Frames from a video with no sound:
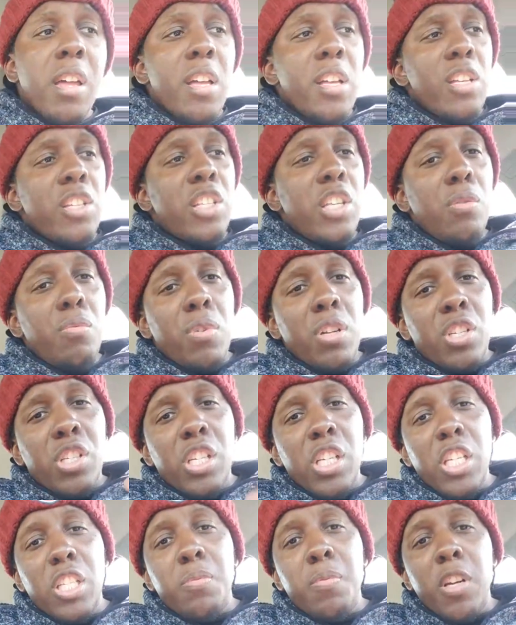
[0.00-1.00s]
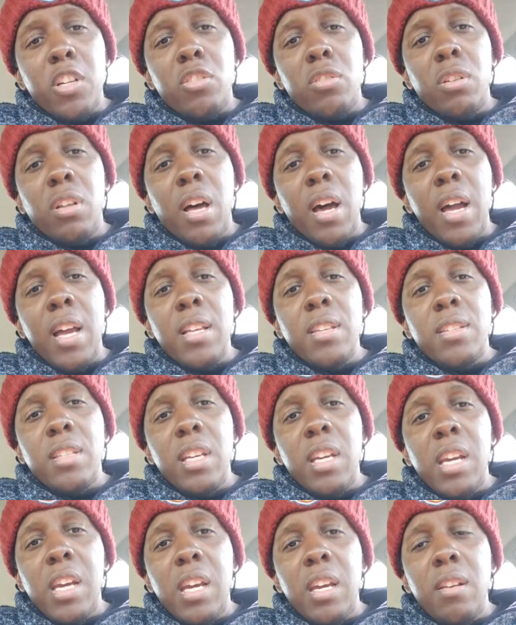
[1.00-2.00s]
see what she specializes
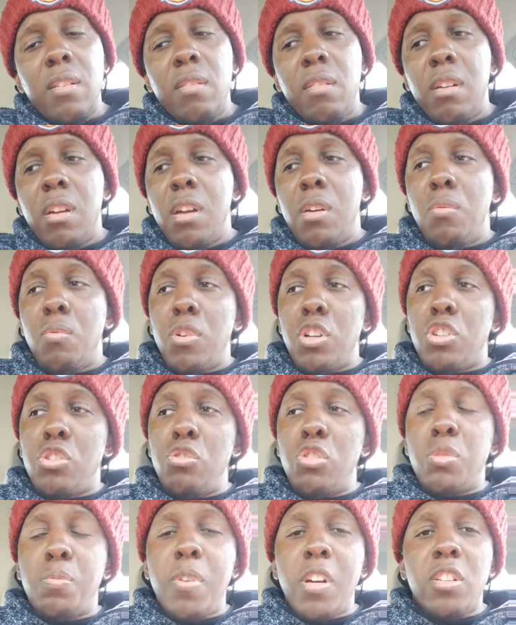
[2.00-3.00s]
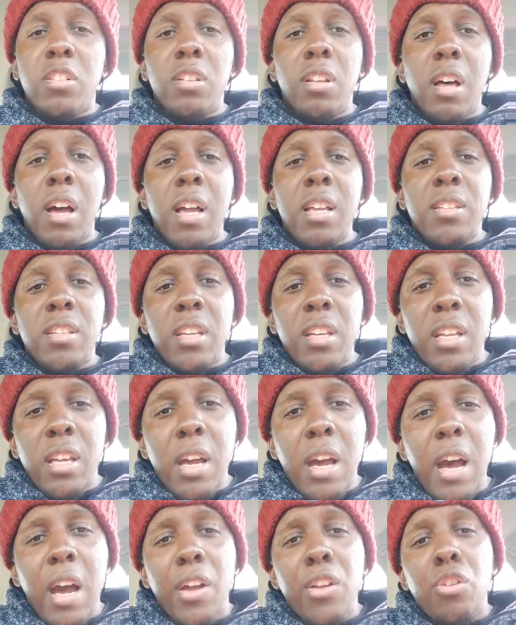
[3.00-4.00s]
in, what you specialize in, and
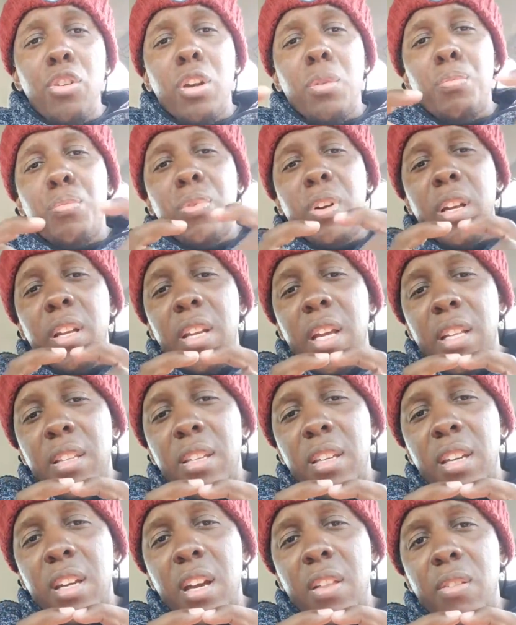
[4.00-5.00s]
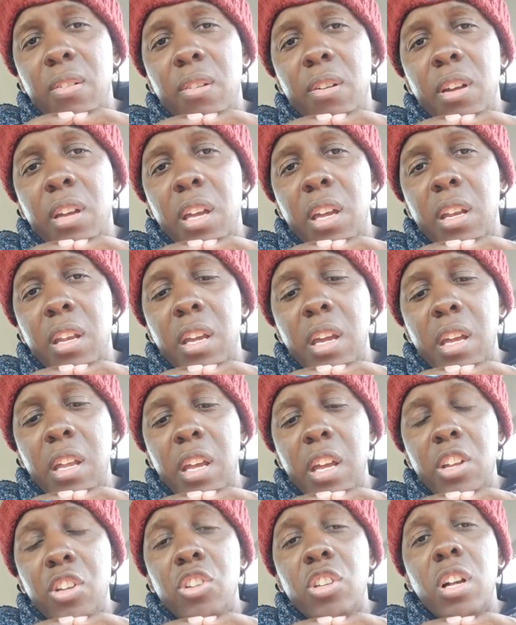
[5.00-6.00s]
how you could bring that together
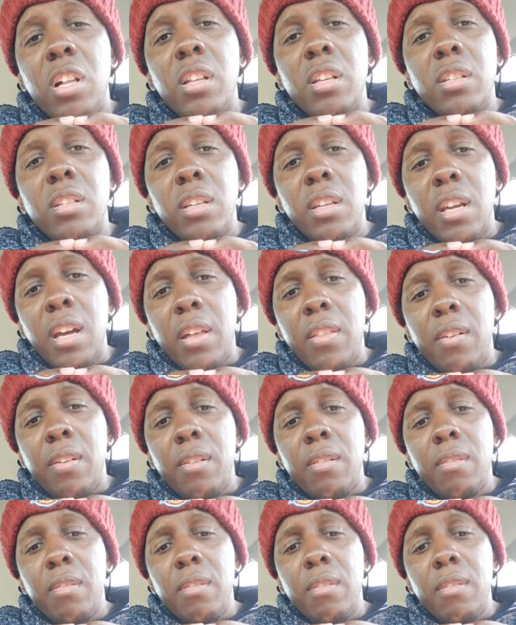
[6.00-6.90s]
and gel it together.